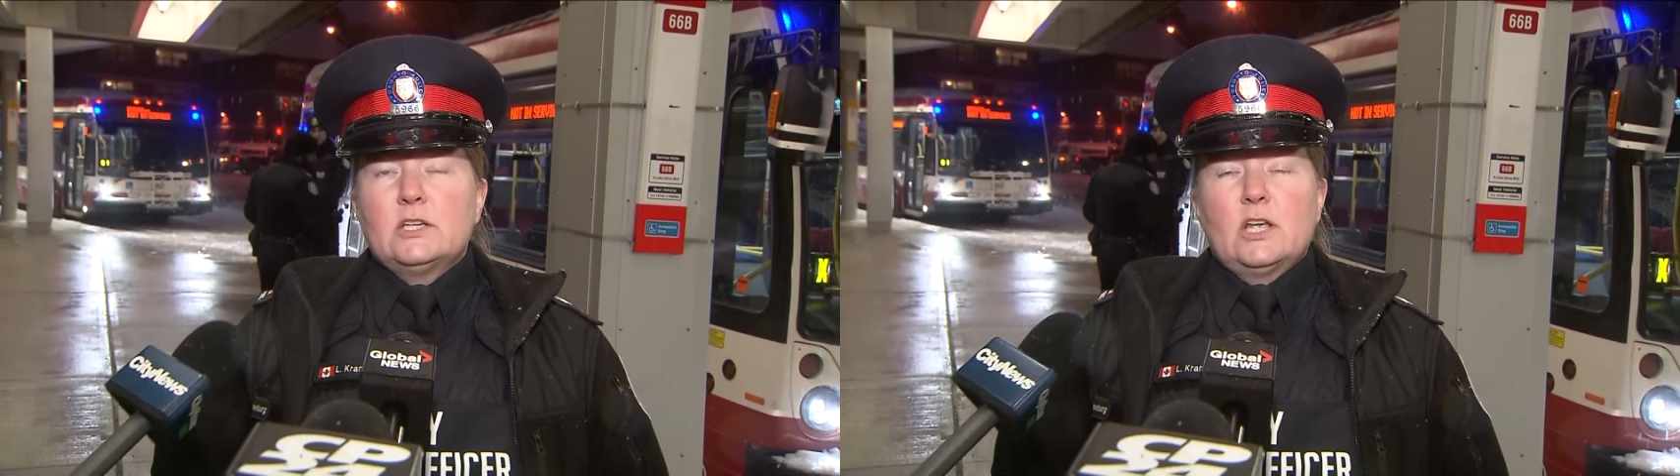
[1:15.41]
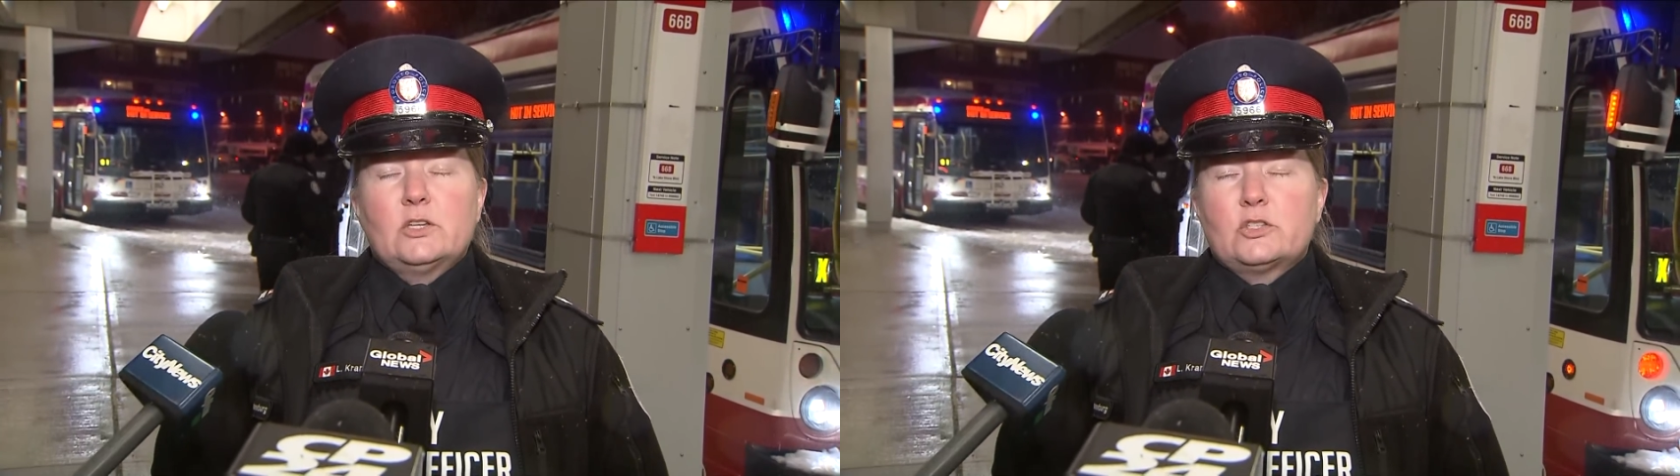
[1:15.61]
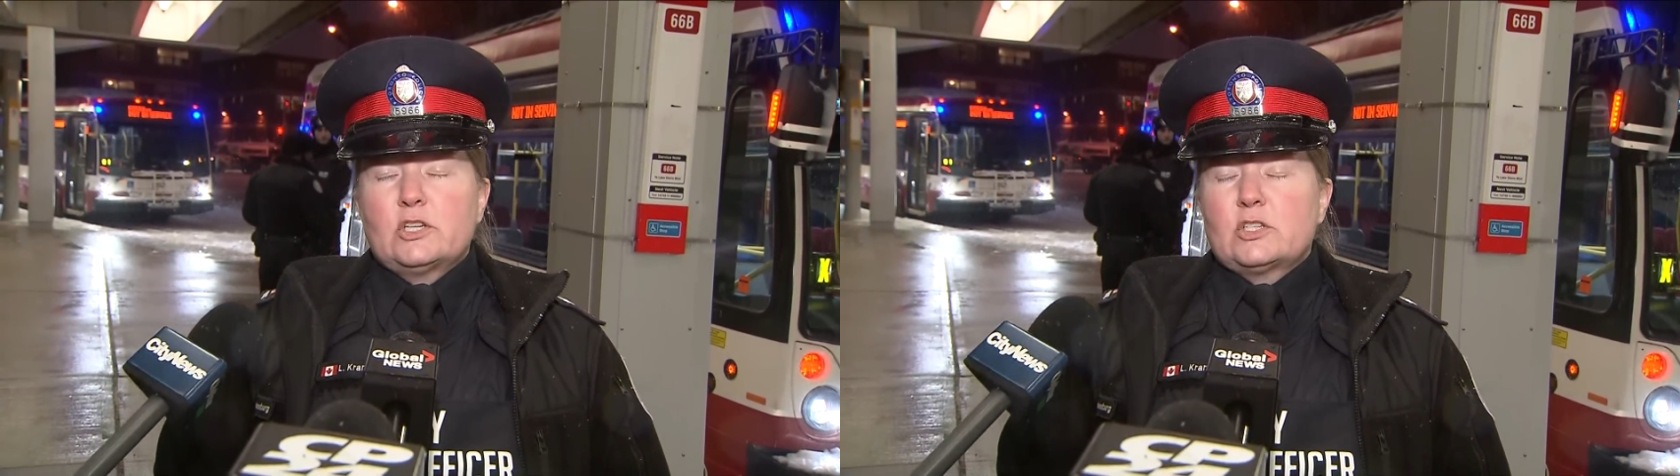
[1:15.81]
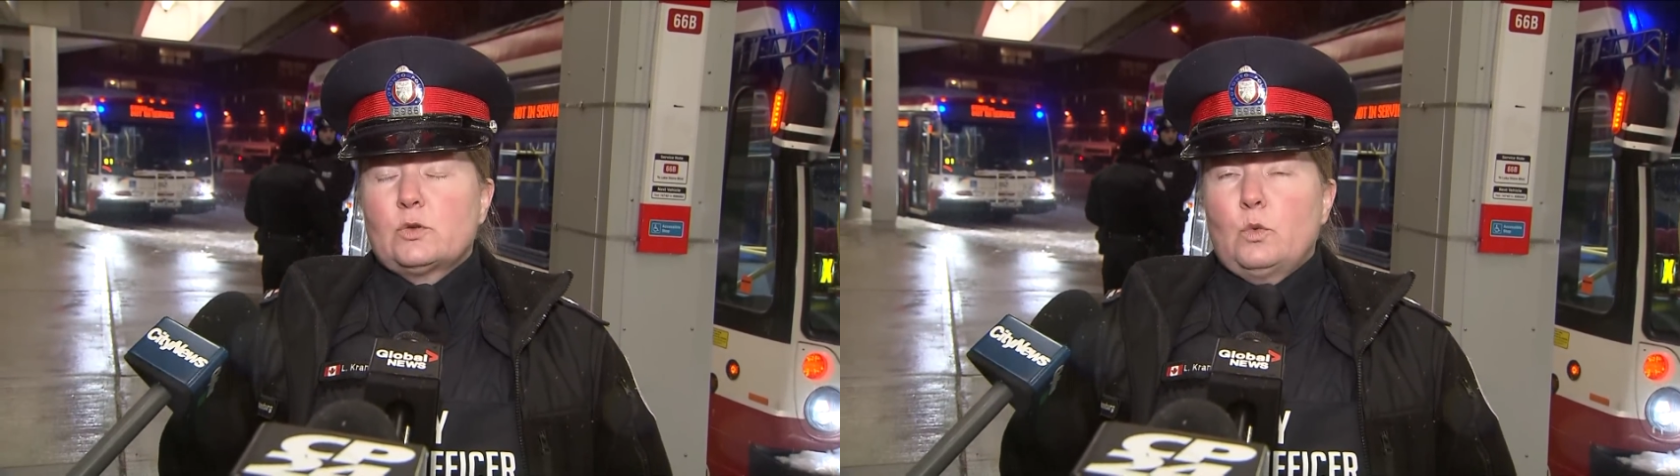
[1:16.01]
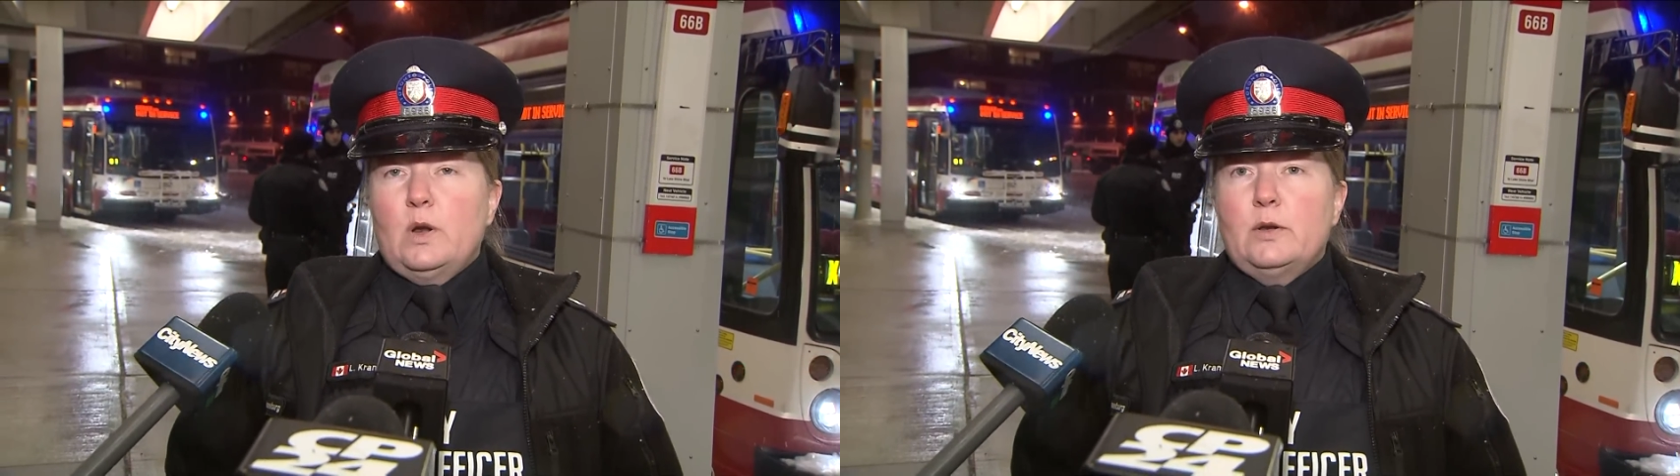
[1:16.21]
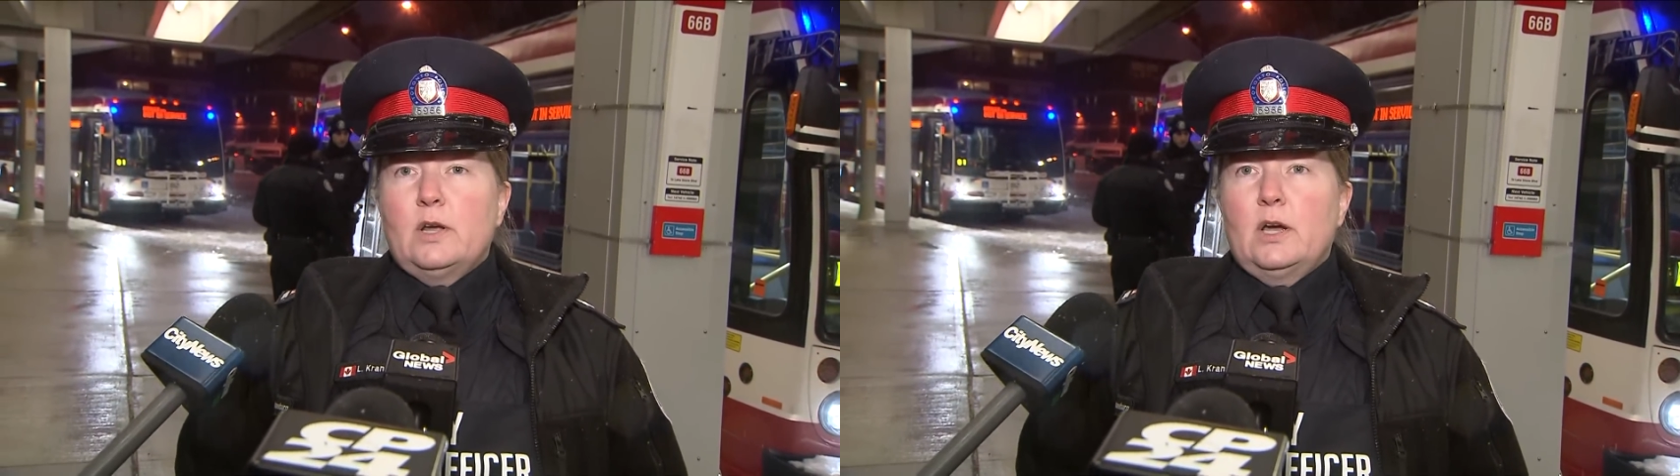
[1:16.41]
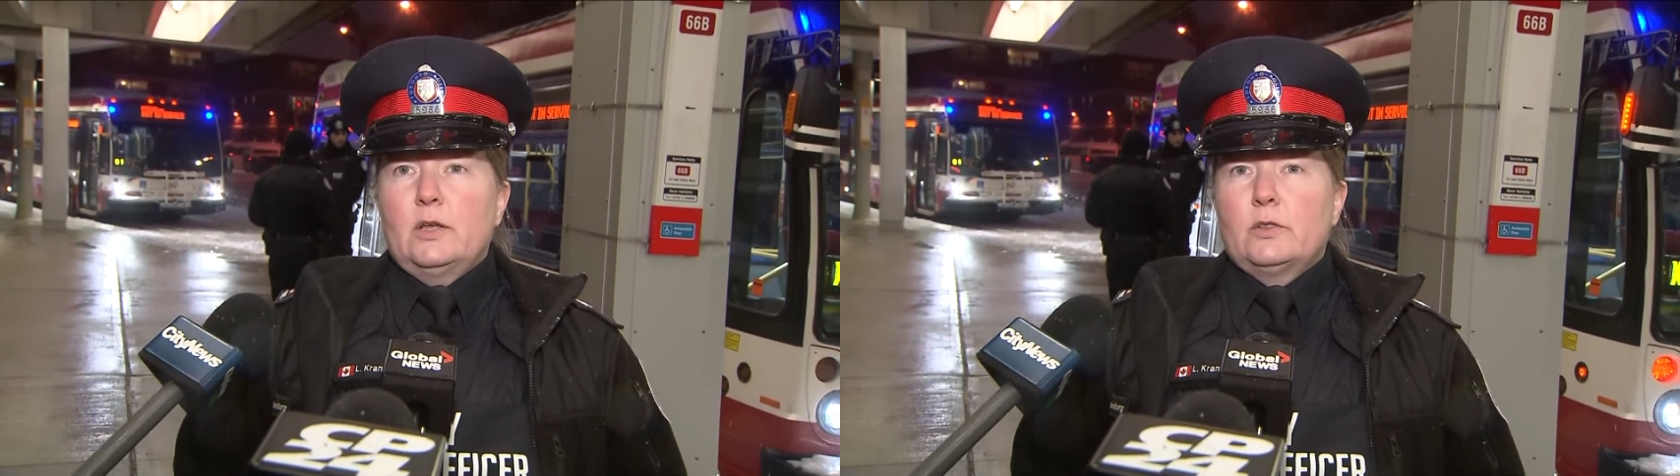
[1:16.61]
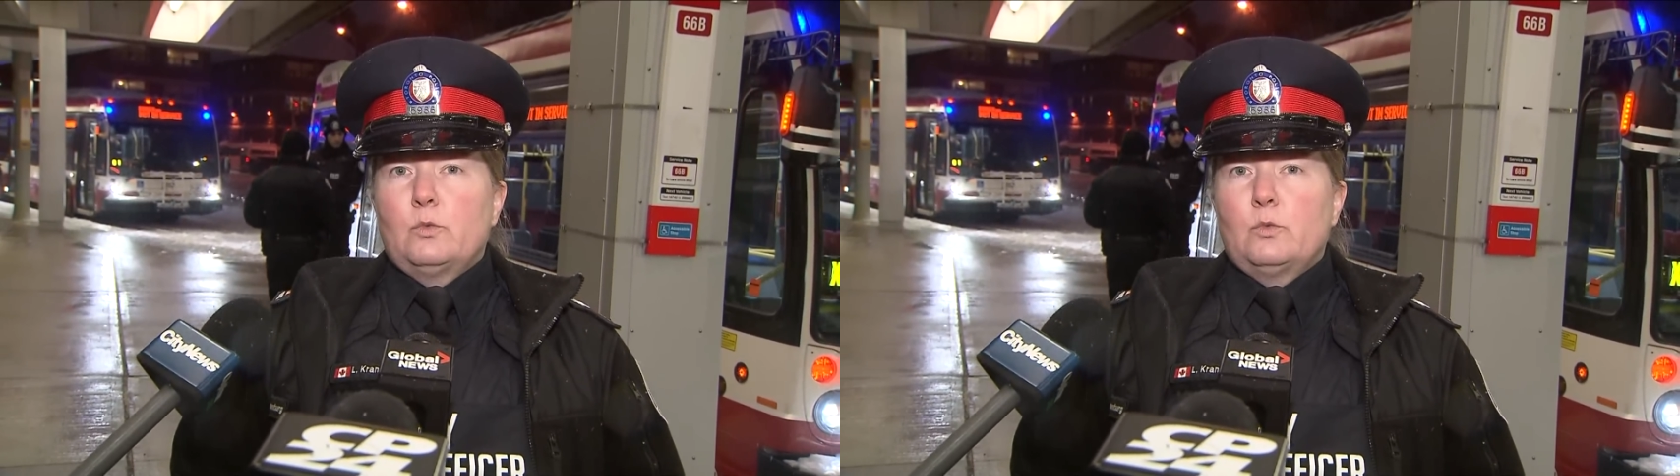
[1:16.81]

It's just the one, uh,